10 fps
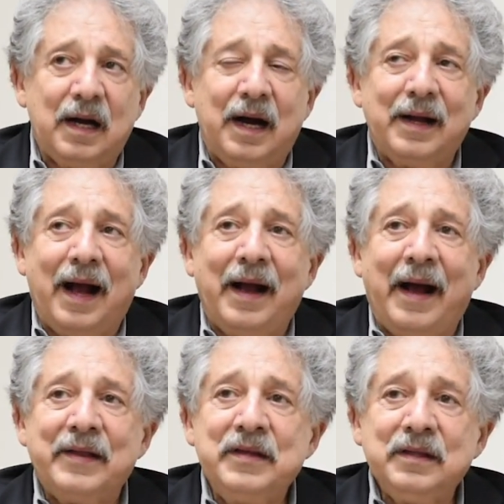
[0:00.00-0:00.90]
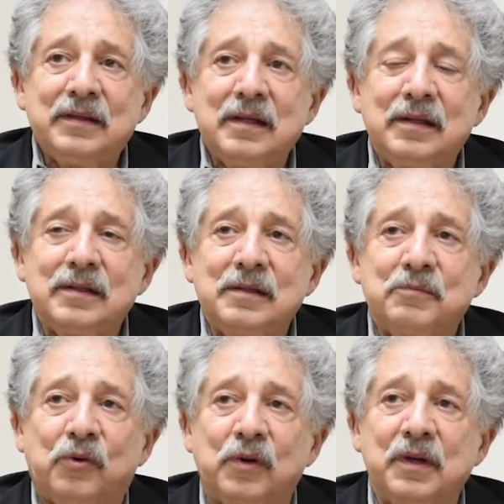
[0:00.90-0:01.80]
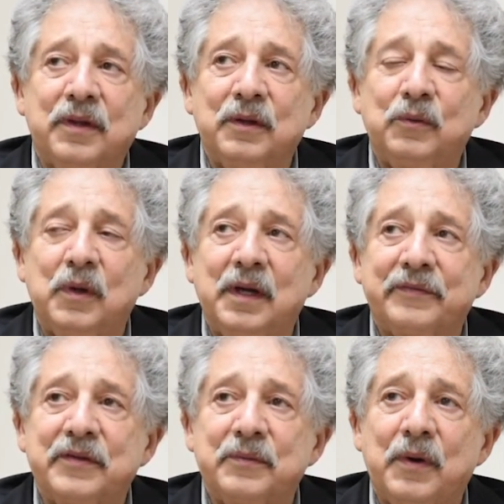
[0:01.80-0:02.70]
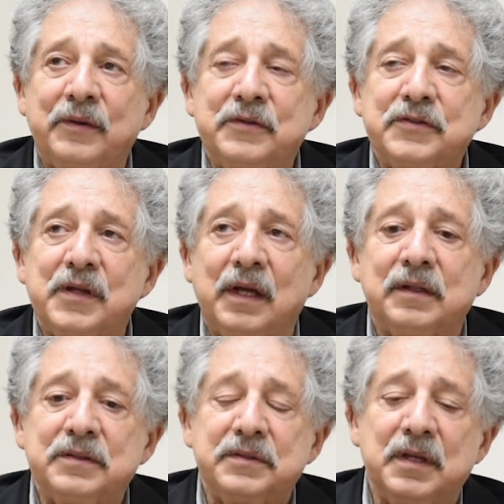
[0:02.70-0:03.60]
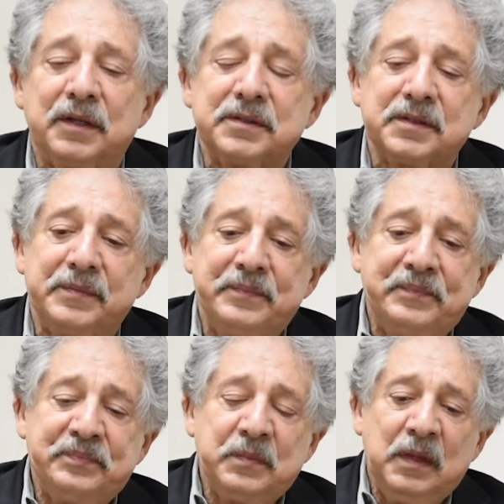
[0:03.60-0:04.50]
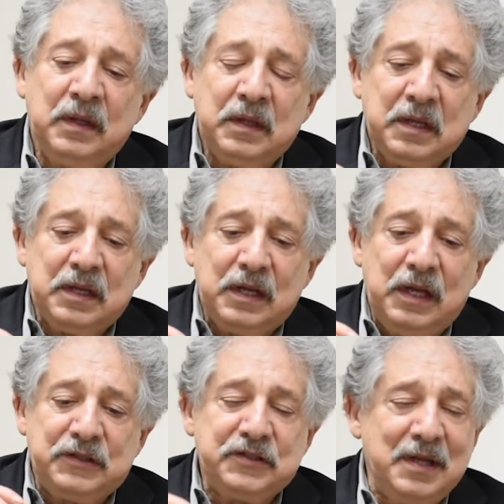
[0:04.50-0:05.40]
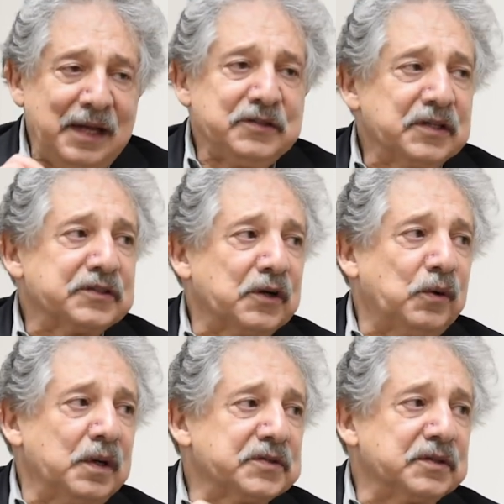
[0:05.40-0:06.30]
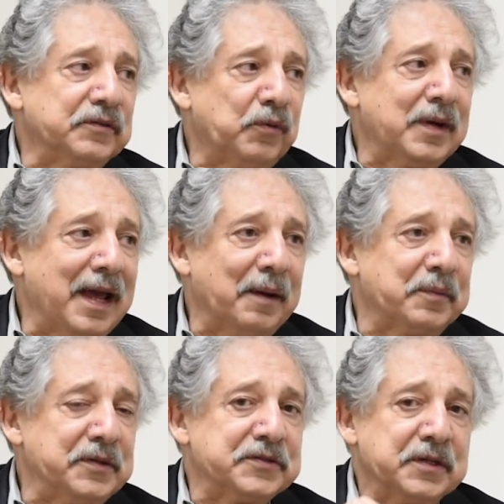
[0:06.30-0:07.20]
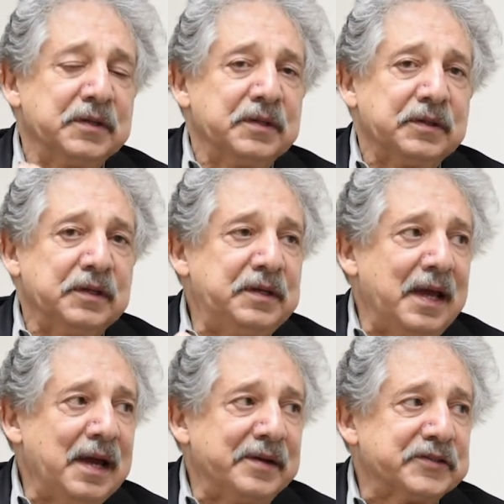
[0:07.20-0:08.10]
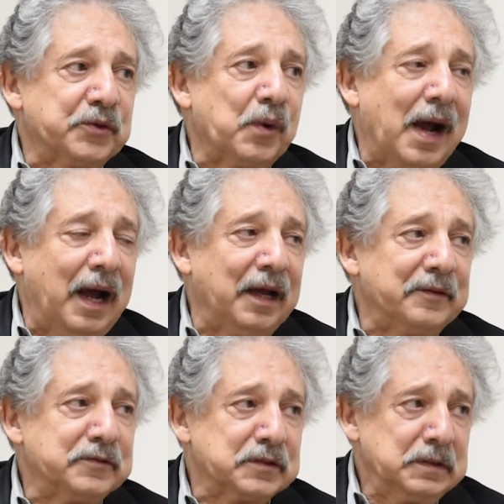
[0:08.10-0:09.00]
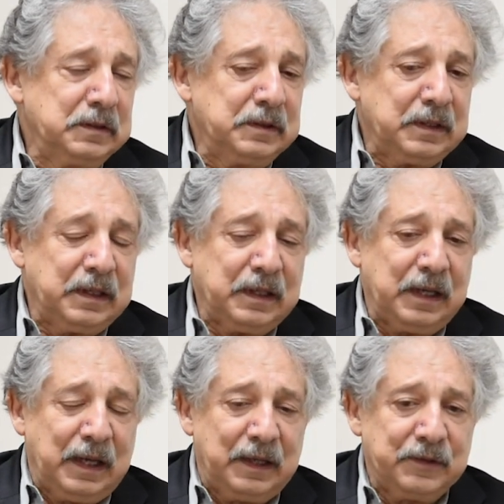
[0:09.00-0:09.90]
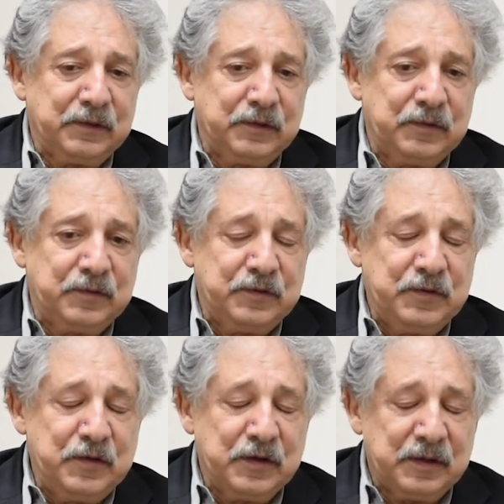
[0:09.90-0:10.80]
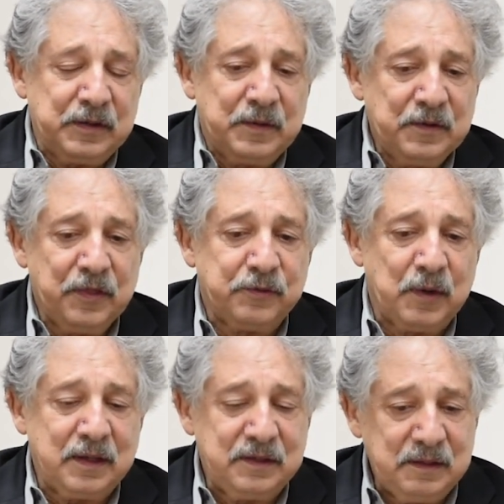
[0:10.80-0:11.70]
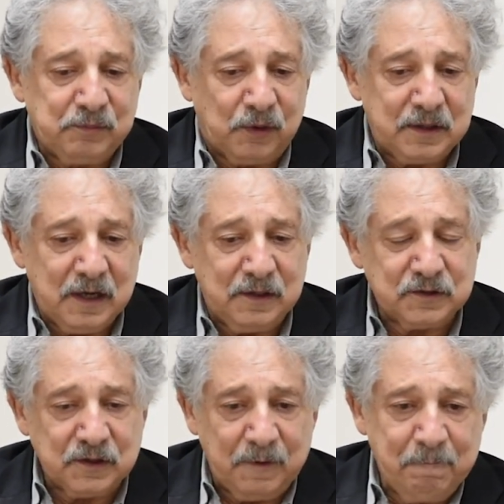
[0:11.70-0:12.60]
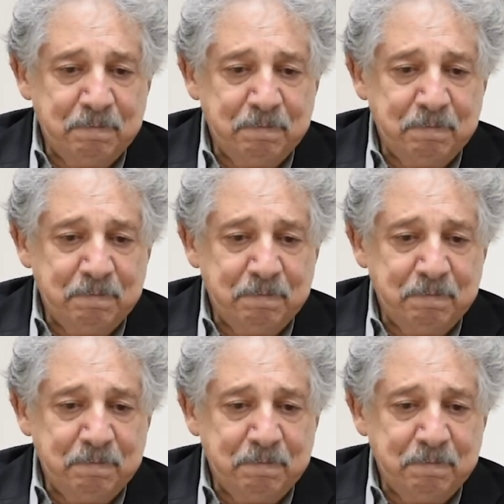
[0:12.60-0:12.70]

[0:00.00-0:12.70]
I think the important thing we have to understand is this. It's not just a question of what happens the day ICE arrives and the threat of deportation.